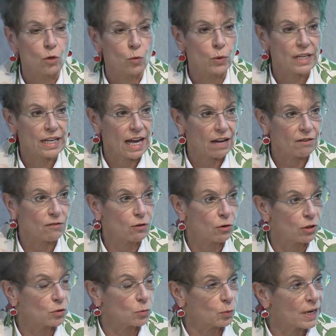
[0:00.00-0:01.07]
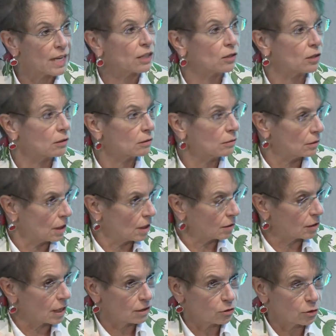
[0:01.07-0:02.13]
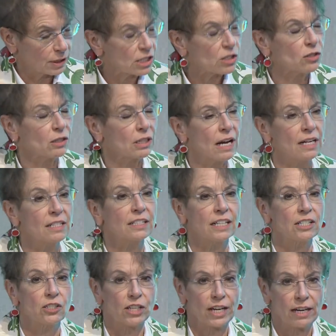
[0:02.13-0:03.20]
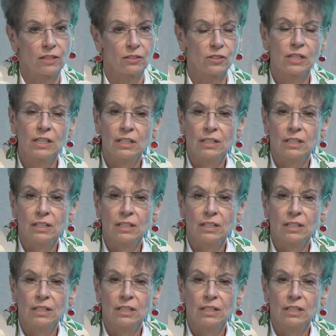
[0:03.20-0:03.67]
We have, of course, regular and traditional content channels,